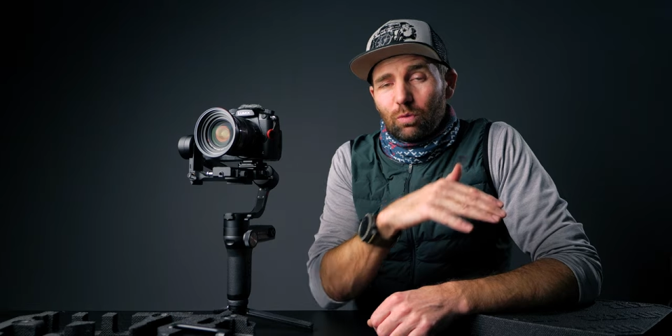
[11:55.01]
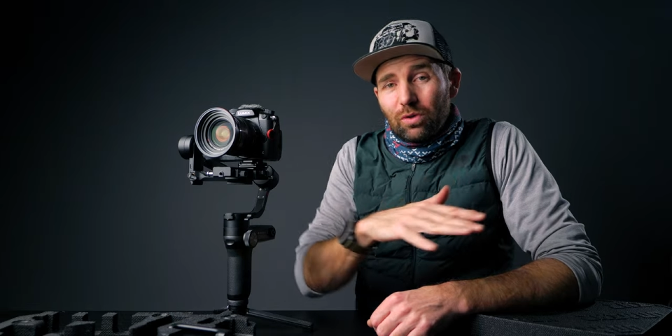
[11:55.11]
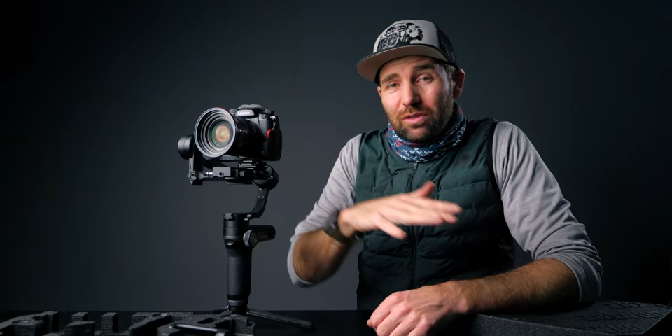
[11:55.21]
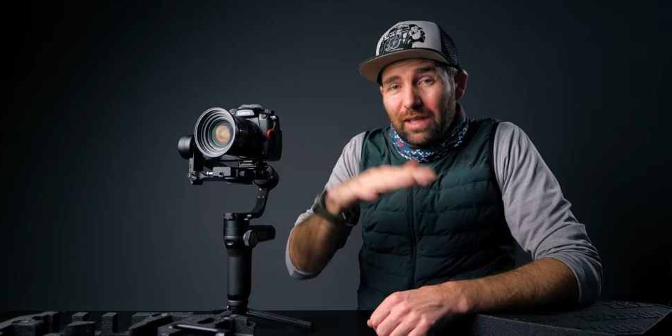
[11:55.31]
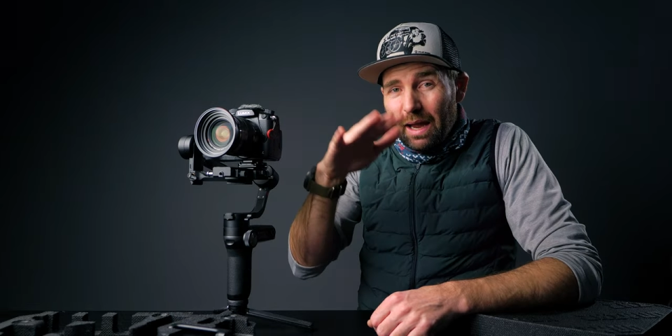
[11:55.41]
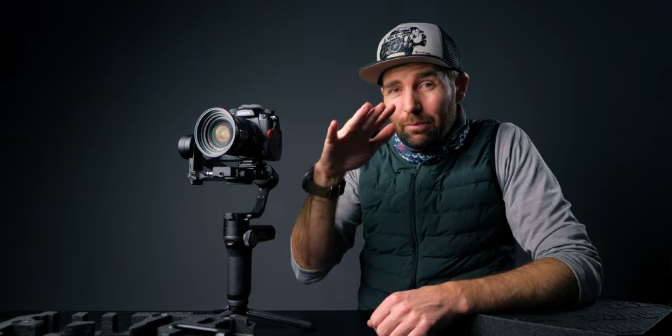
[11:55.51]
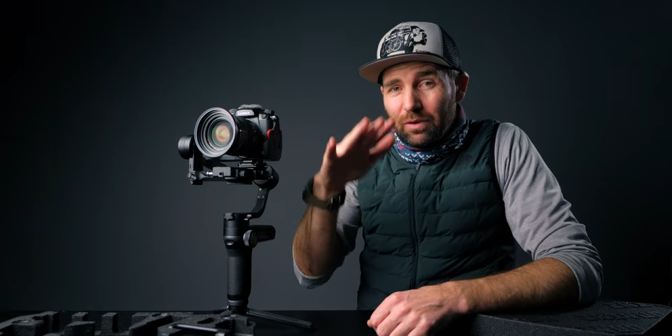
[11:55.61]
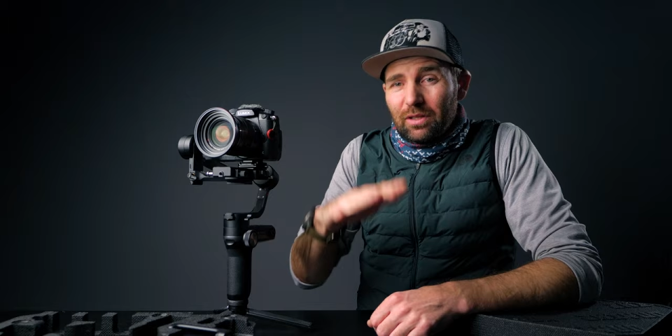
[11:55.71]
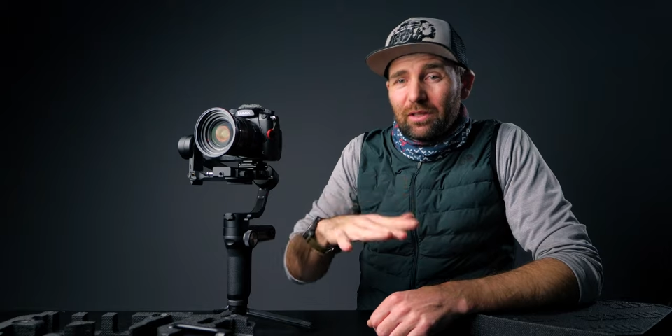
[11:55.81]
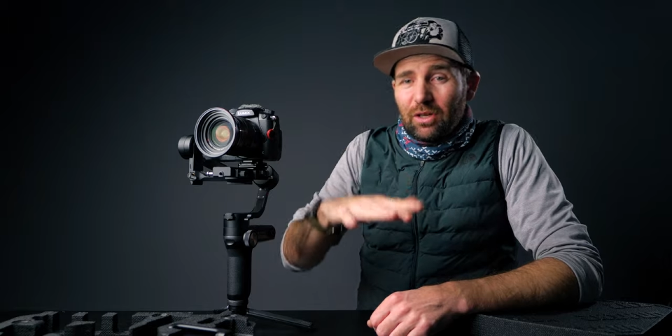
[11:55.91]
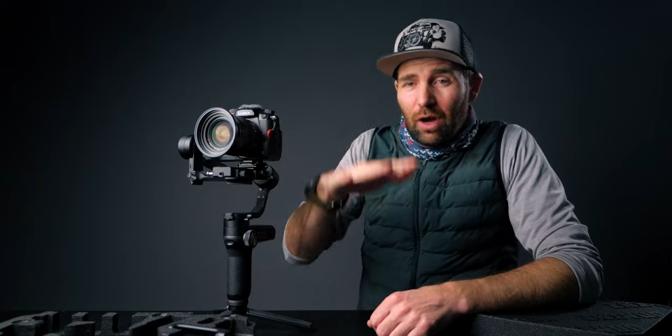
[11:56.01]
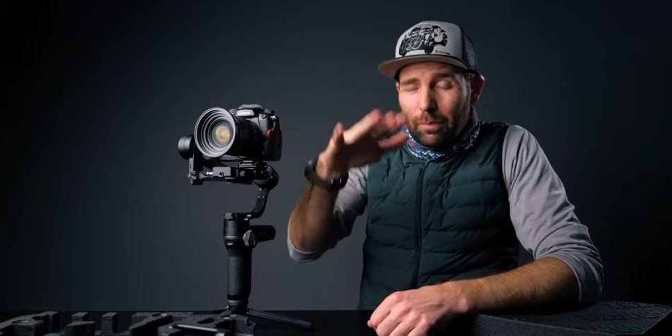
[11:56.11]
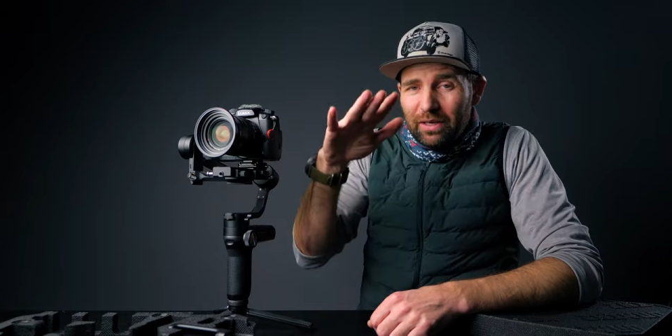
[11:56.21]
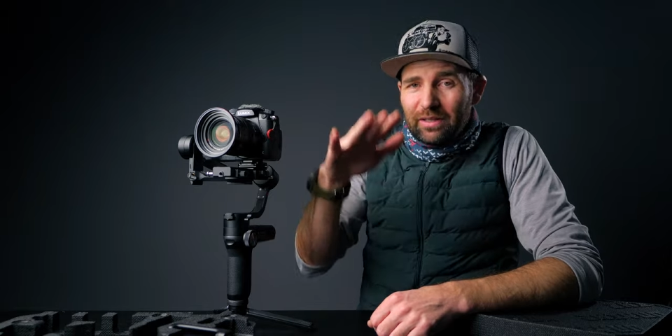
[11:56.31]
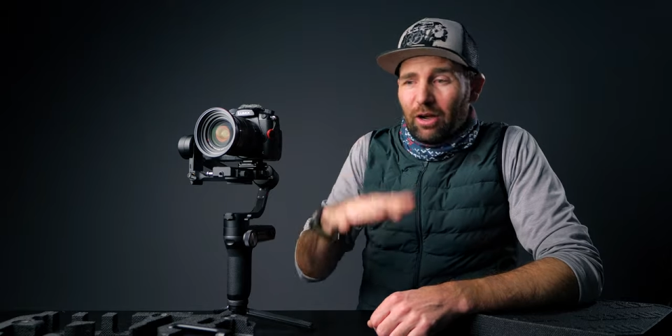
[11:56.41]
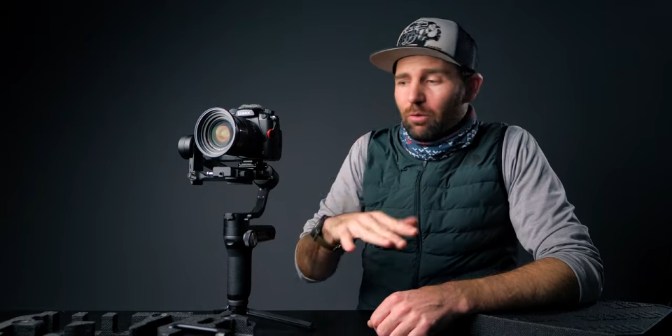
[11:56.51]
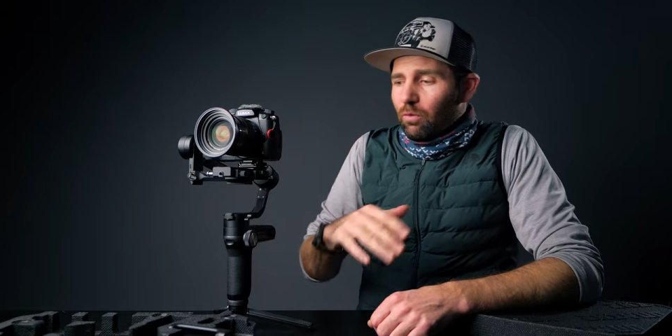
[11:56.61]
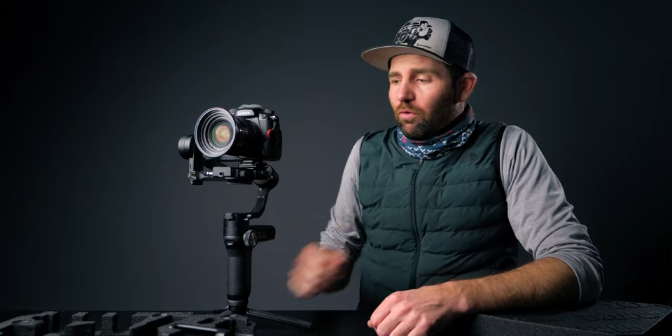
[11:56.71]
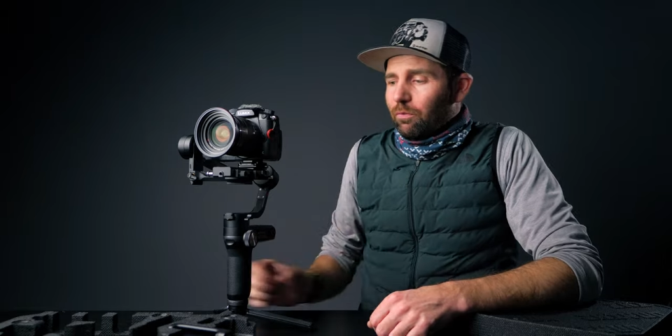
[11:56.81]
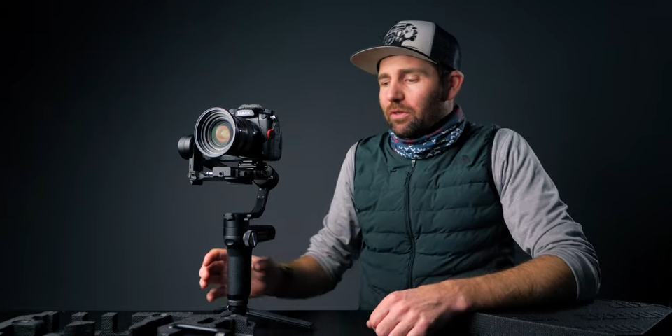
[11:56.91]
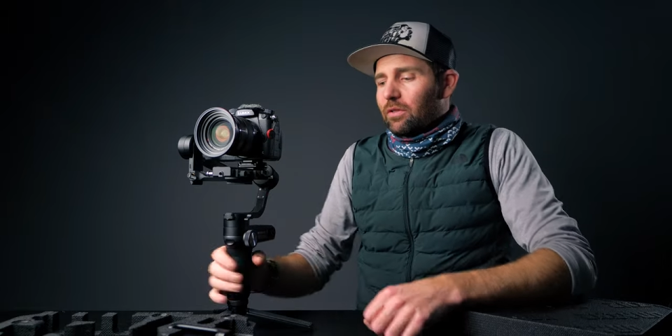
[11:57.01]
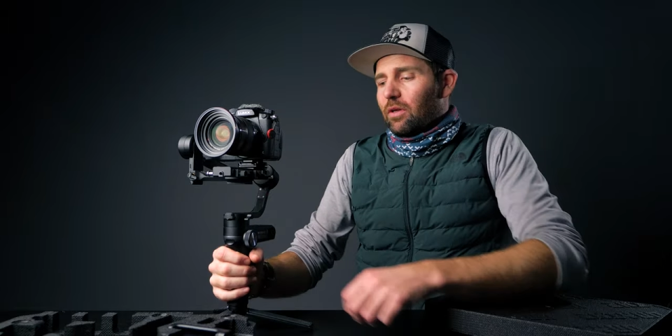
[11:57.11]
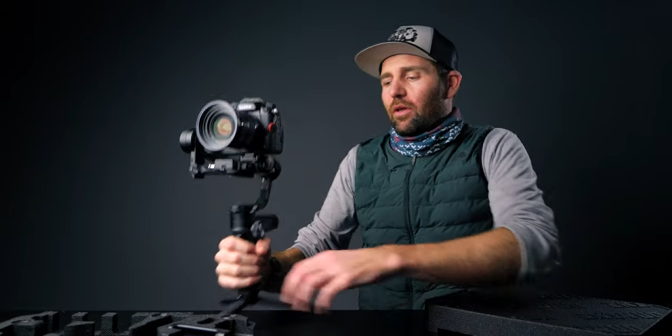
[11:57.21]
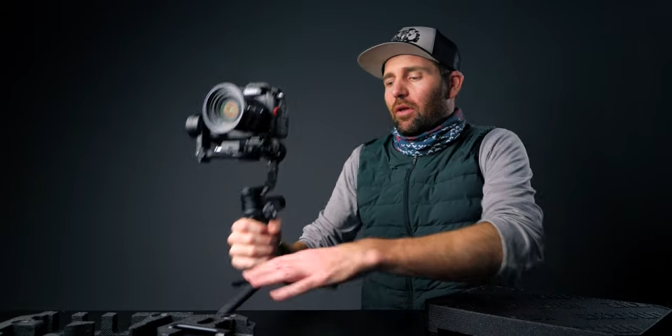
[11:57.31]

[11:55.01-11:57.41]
will dampen the up and down movement